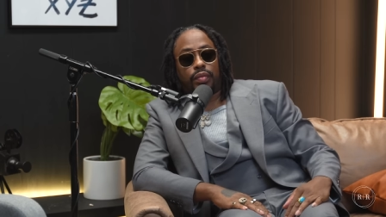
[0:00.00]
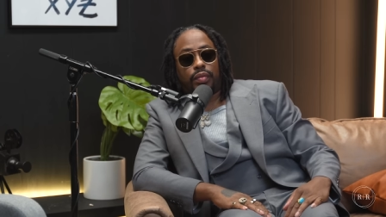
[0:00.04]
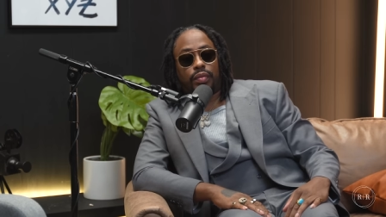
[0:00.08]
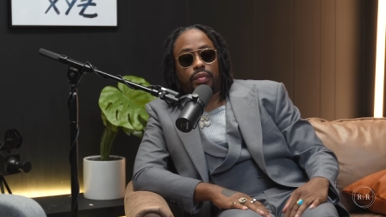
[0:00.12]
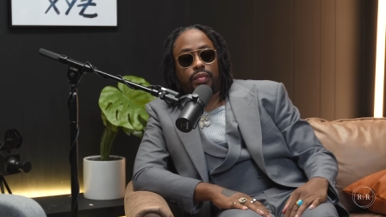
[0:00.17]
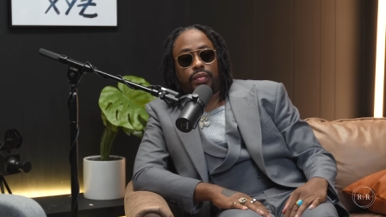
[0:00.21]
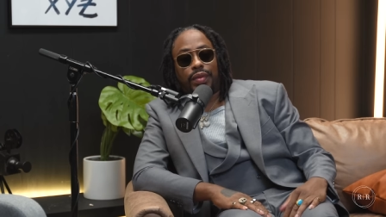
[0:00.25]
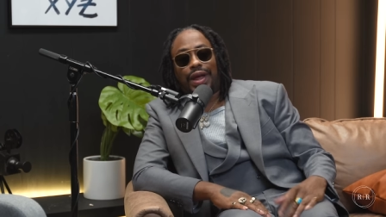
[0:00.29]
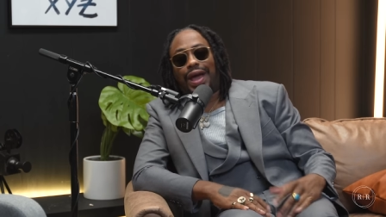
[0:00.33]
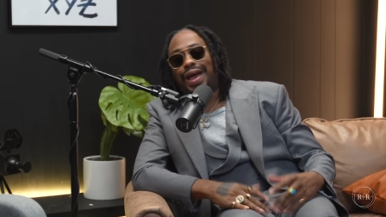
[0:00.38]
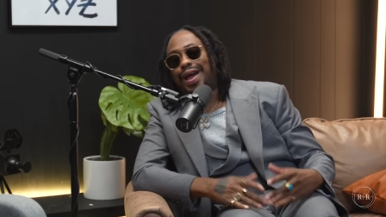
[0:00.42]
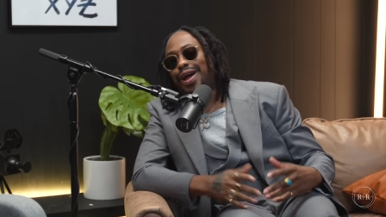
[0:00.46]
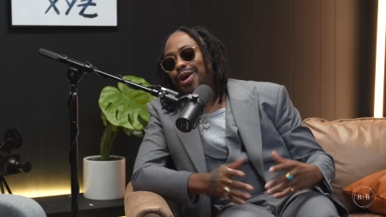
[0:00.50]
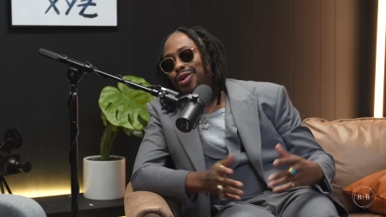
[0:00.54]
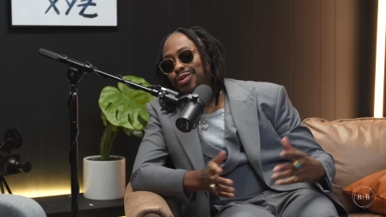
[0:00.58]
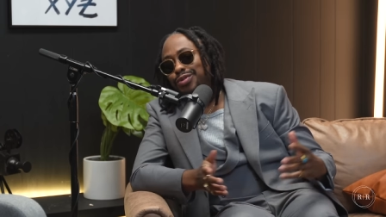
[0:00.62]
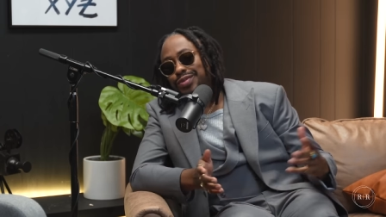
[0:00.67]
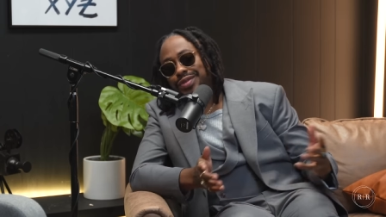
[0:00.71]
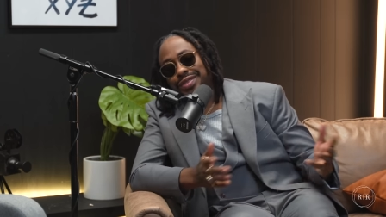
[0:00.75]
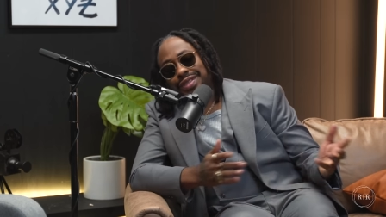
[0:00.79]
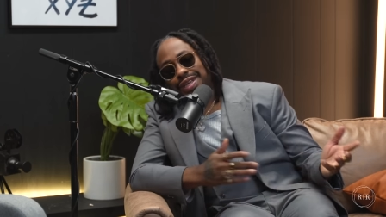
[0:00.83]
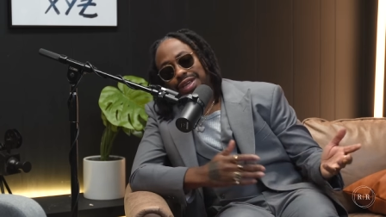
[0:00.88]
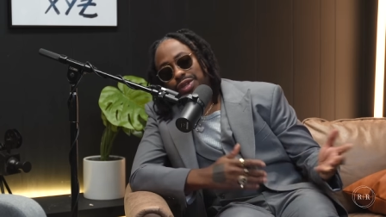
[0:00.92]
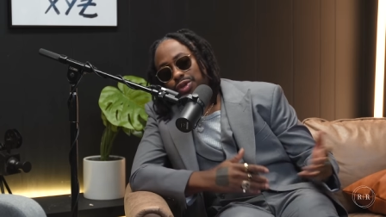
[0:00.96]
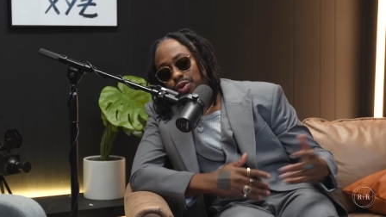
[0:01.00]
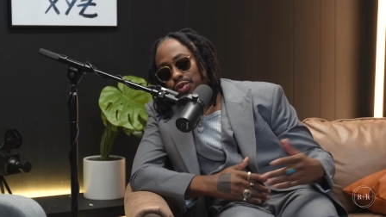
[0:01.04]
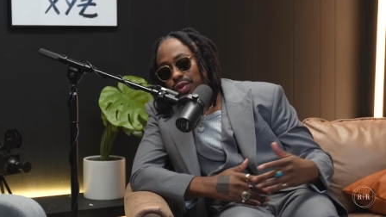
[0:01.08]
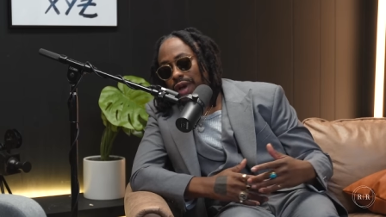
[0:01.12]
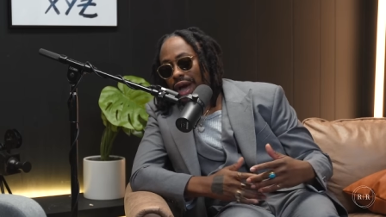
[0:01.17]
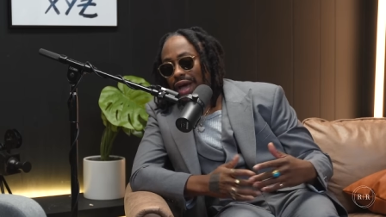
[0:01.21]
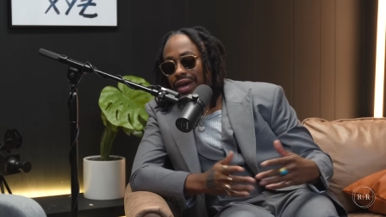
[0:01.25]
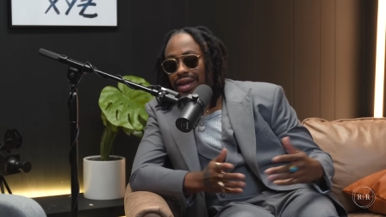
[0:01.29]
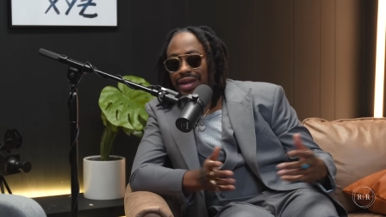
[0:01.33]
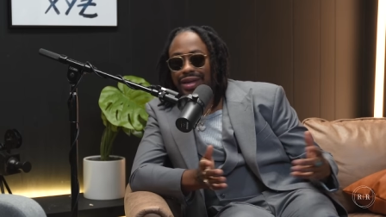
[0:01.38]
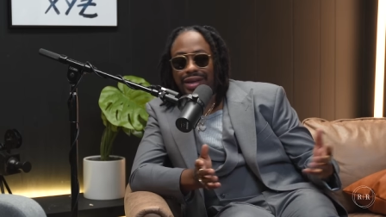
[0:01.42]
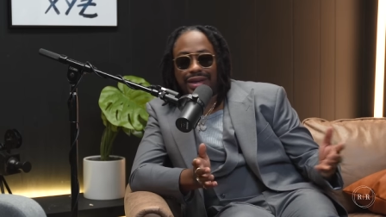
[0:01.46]
Now, then you
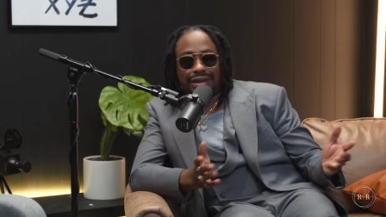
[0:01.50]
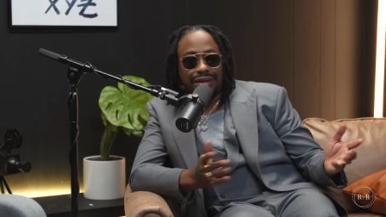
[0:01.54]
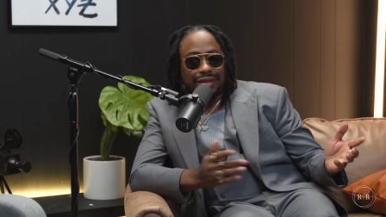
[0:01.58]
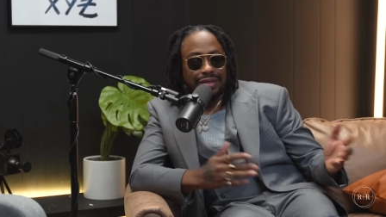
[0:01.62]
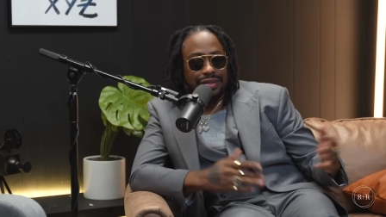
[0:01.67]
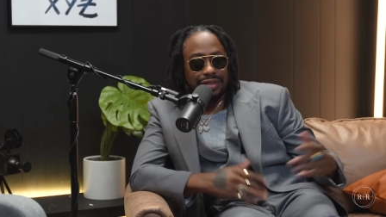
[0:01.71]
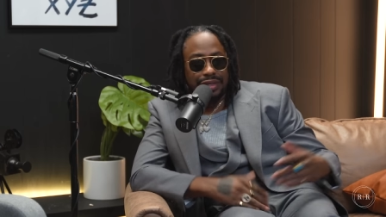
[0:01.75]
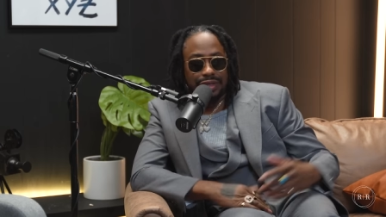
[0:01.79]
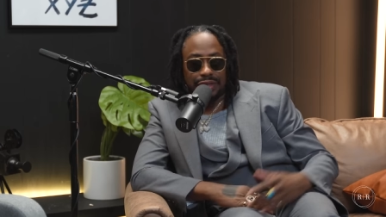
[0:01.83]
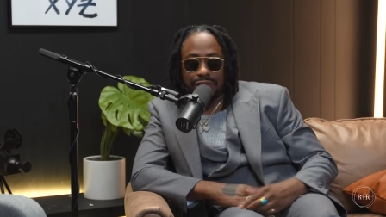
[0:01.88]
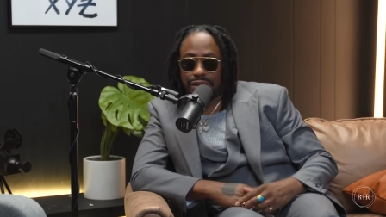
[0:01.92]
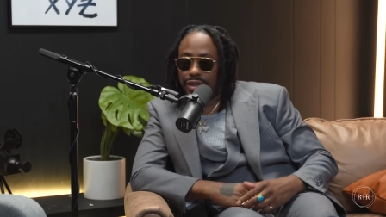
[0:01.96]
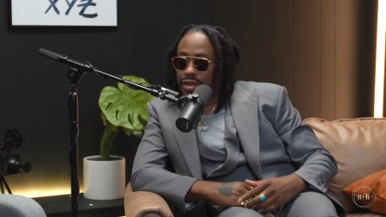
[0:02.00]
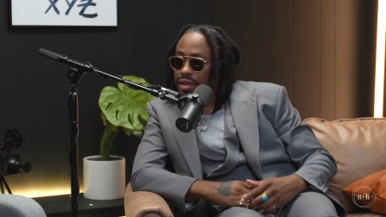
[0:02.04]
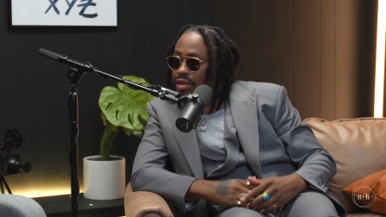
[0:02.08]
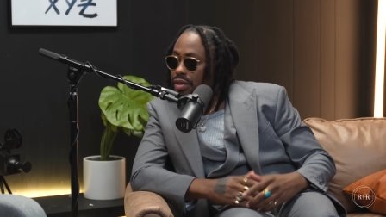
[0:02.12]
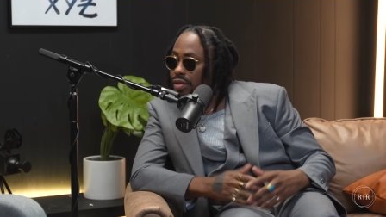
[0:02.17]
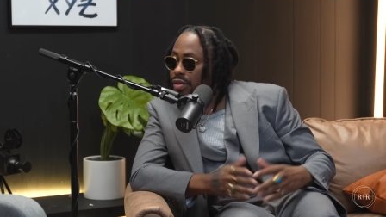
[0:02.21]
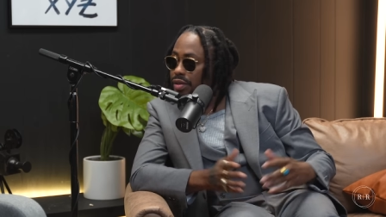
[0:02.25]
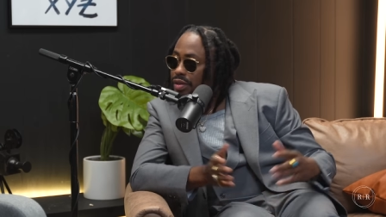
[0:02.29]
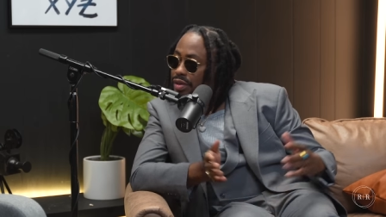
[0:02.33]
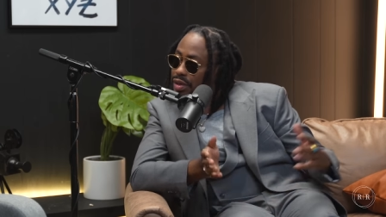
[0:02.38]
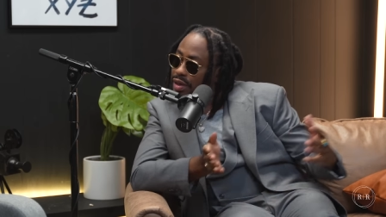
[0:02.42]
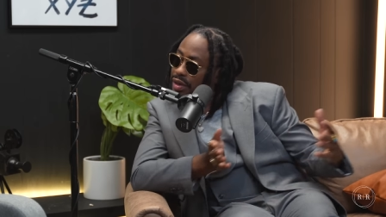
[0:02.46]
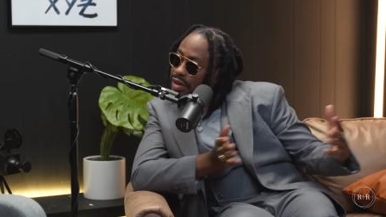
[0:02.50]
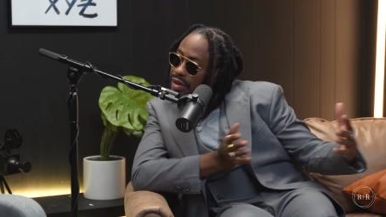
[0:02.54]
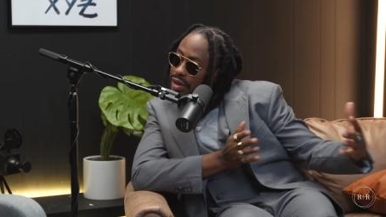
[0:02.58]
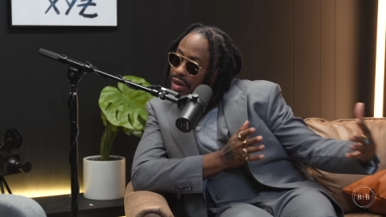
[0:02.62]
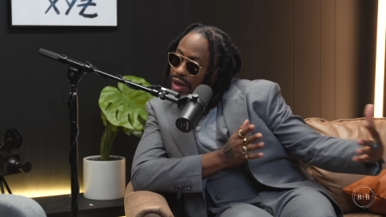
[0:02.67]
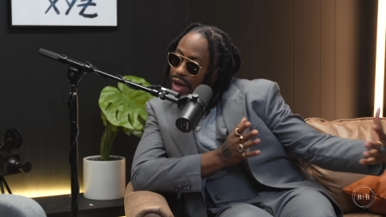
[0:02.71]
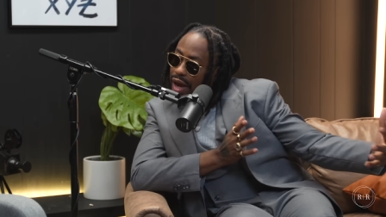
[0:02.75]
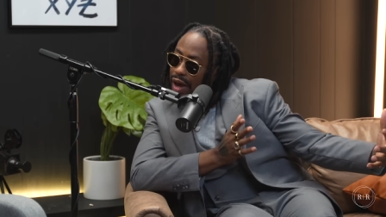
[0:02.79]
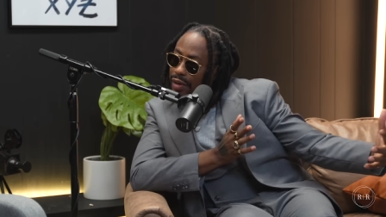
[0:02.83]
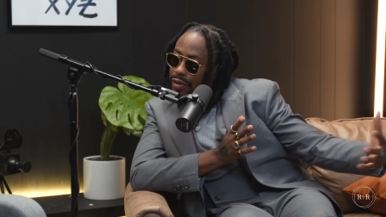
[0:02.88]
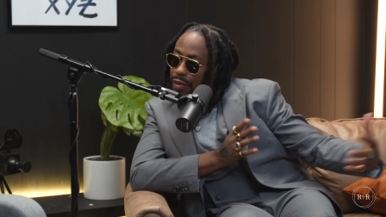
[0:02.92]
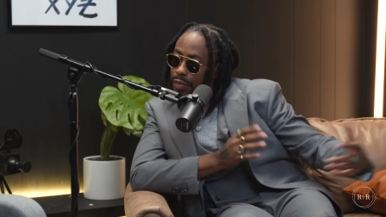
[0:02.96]
got to get into the
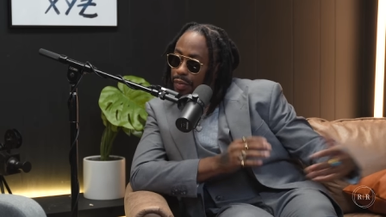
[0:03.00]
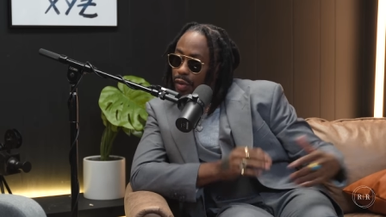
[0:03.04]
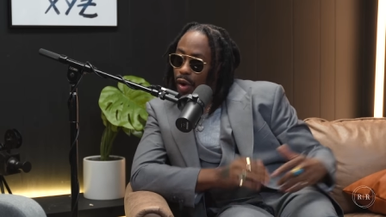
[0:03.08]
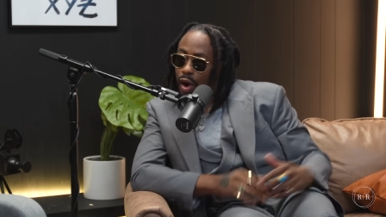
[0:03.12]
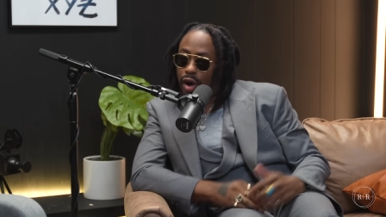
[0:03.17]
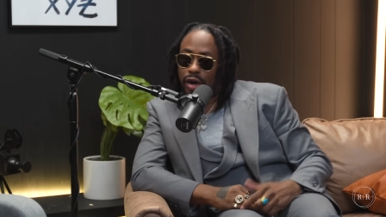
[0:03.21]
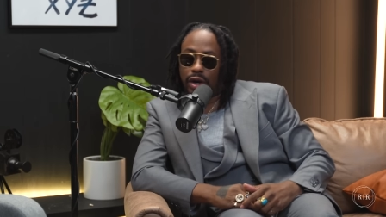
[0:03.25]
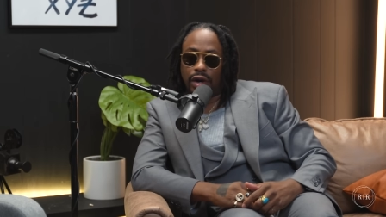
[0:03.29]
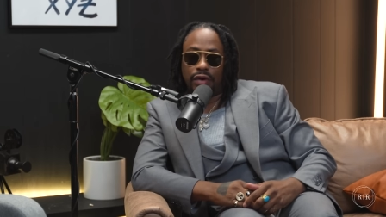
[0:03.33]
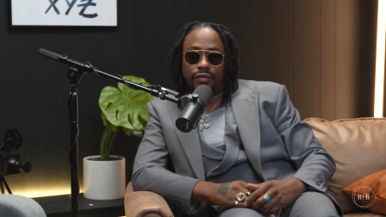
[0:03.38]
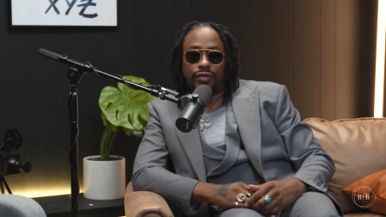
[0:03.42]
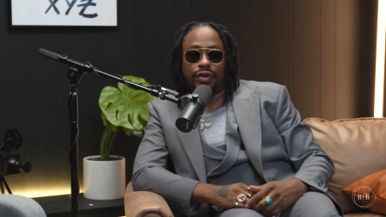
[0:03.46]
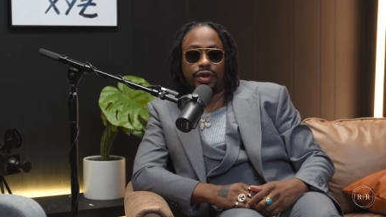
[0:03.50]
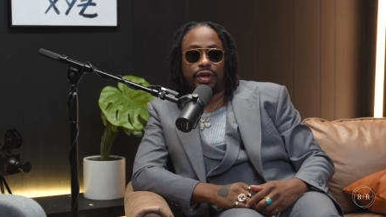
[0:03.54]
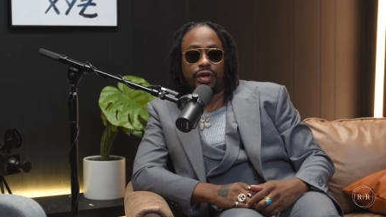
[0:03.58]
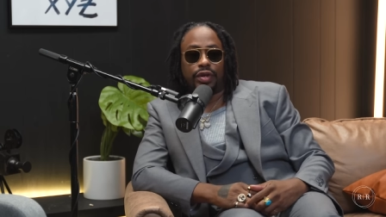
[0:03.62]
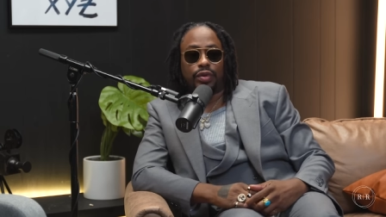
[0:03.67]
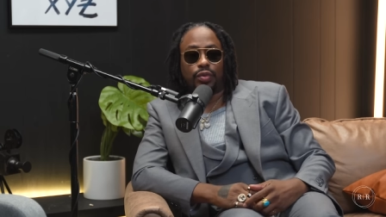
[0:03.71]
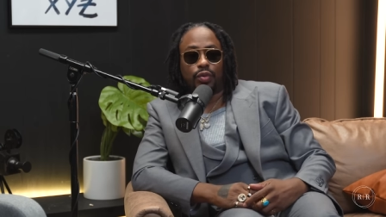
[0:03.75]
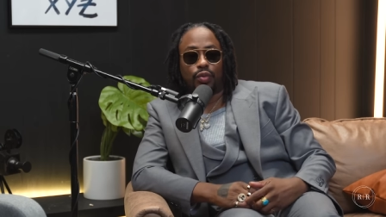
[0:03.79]
other part of it.